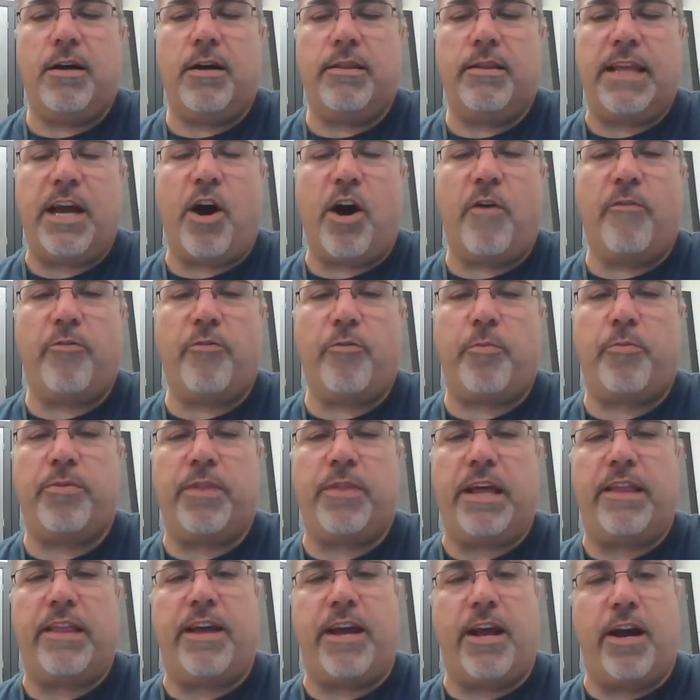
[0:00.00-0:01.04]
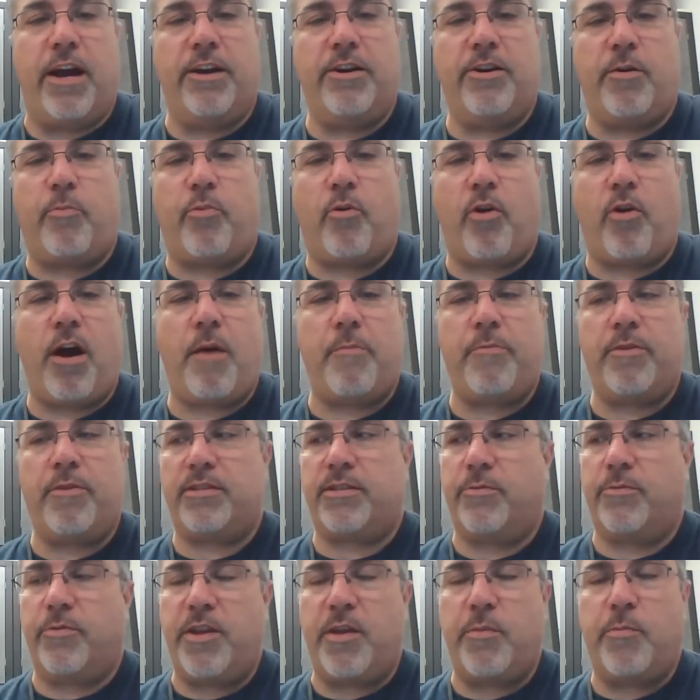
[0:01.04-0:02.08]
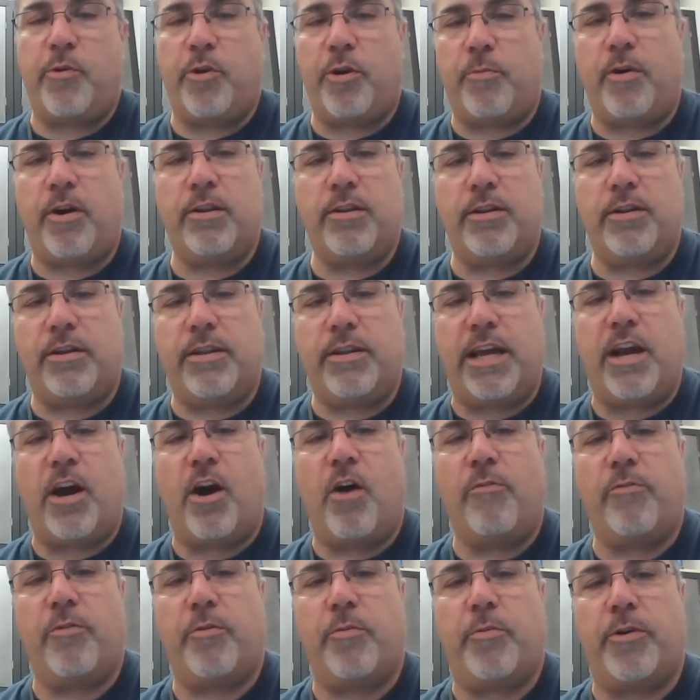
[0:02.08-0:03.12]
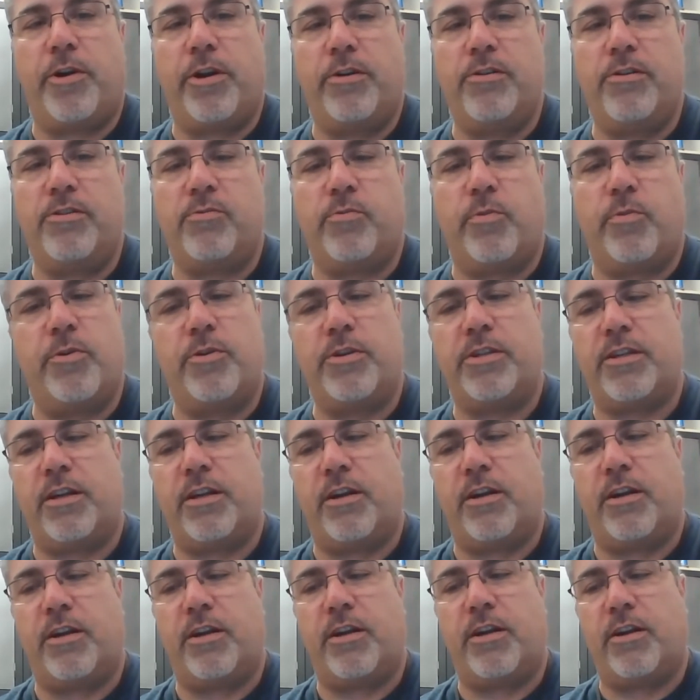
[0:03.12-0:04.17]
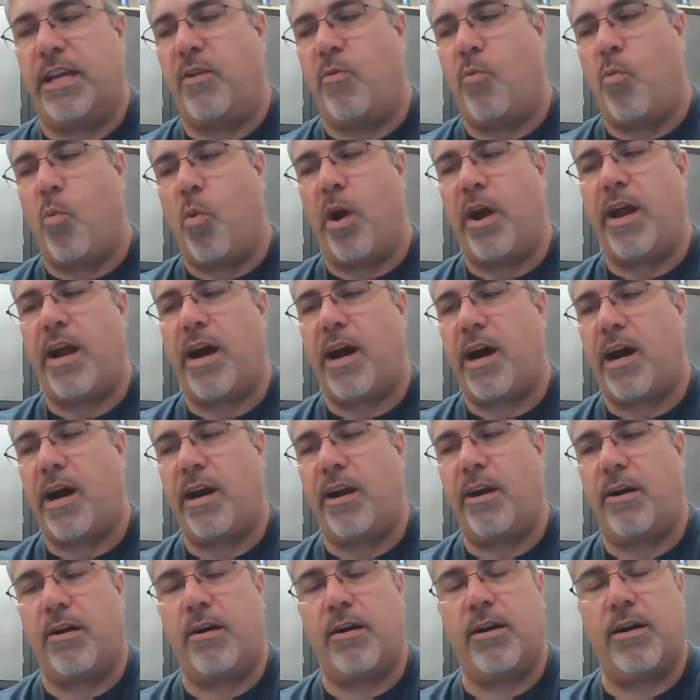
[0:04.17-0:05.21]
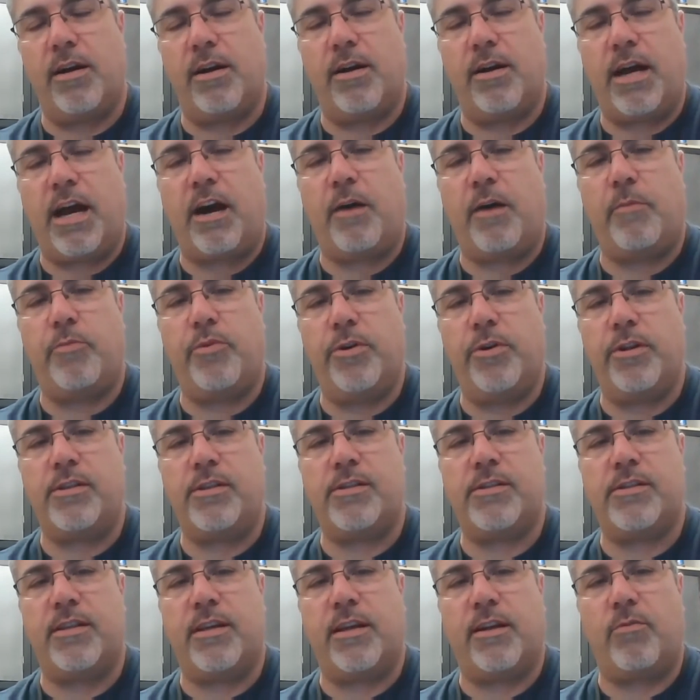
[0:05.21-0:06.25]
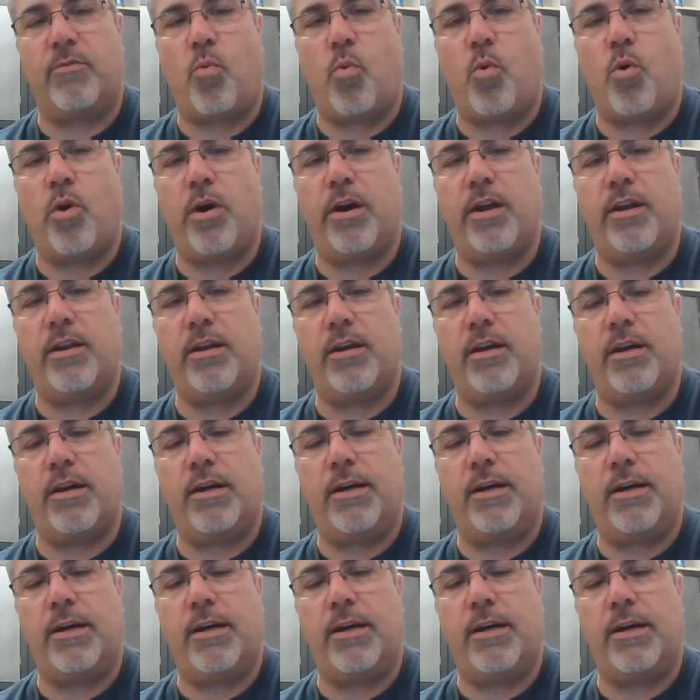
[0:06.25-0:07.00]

they under promise, and when you put them on there, they overproduce. We were seeing way higher outputs than what